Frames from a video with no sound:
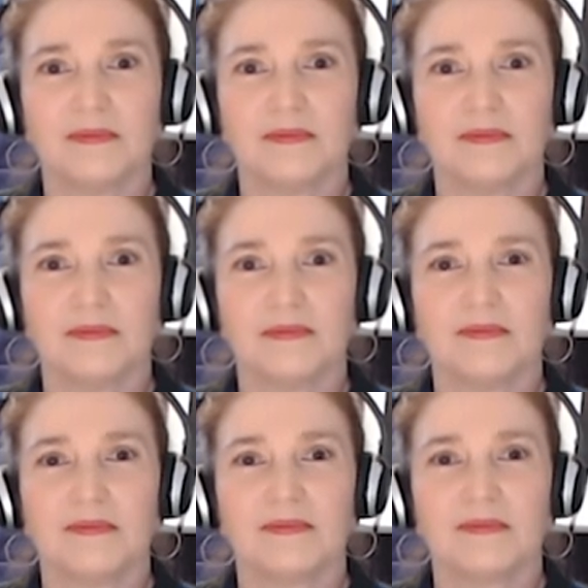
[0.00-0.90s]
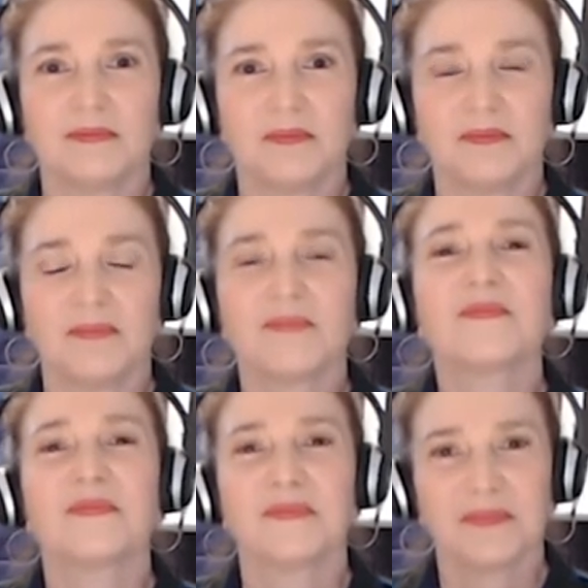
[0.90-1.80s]

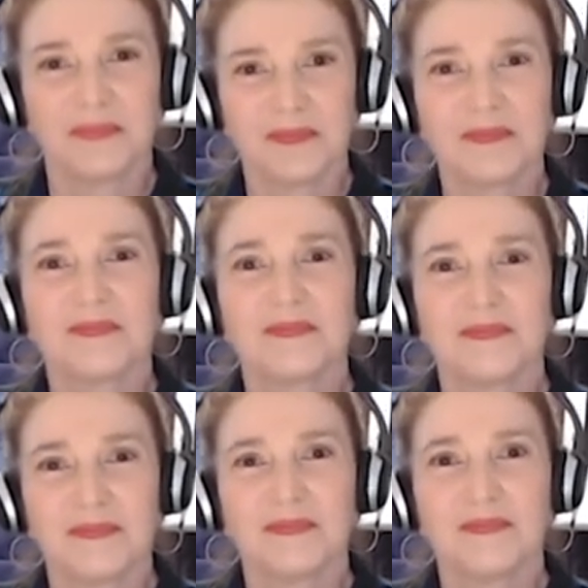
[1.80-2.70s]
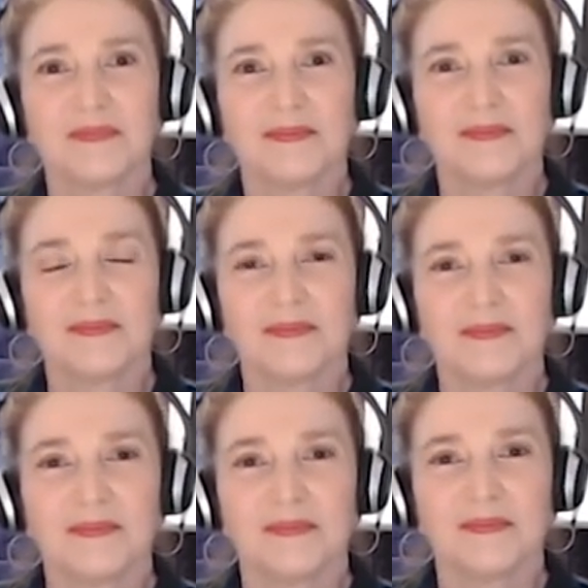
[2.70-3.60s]

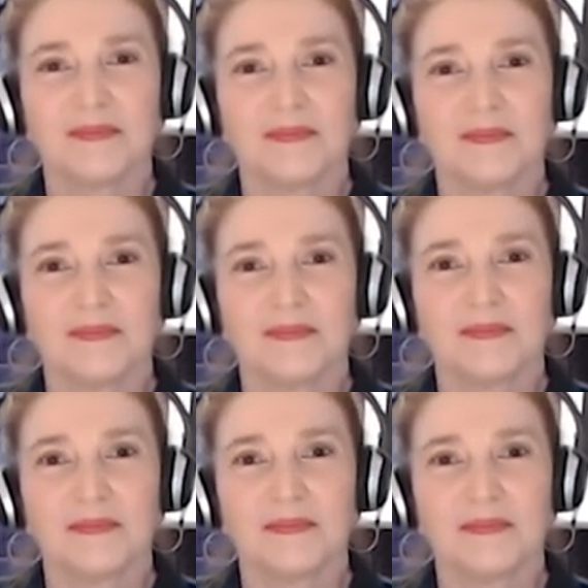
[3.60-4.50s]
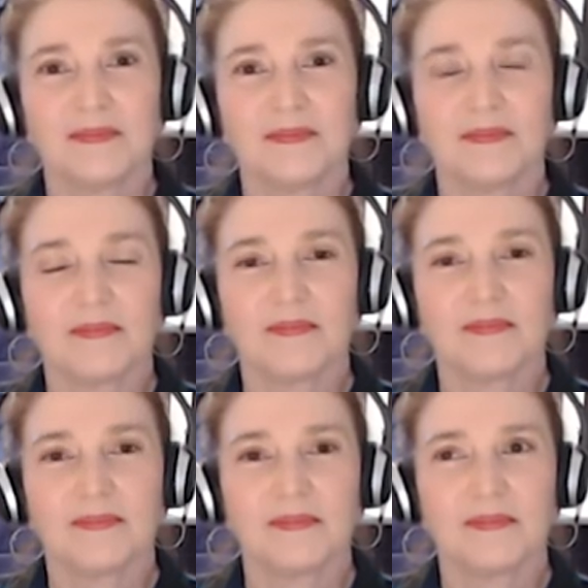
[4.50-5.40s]

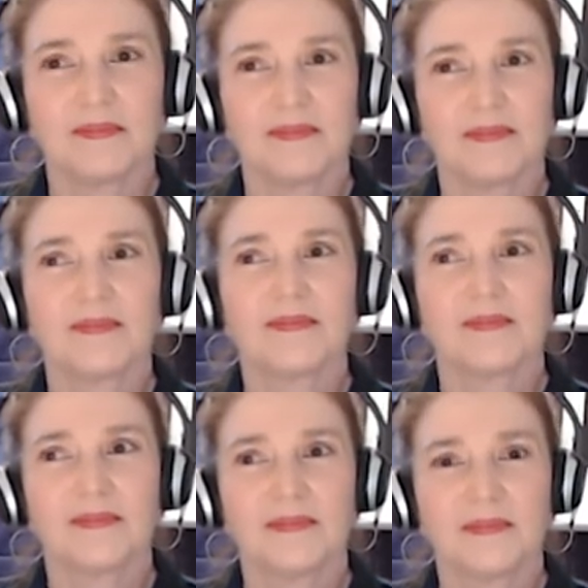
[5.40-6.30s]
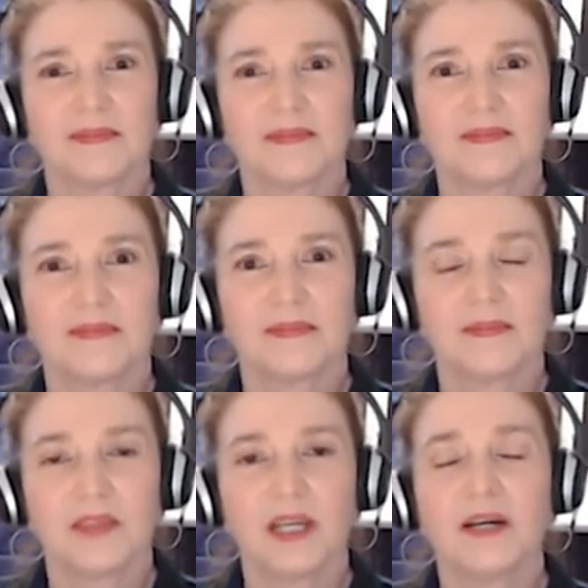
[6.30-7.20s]

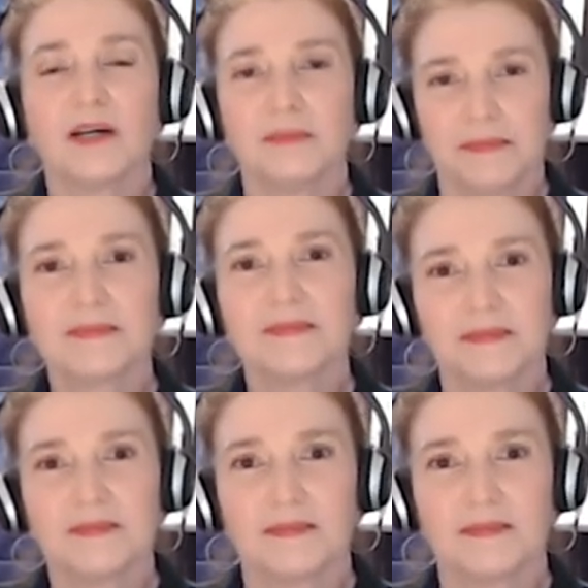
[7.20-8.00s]
No words are spoken by the person on screen.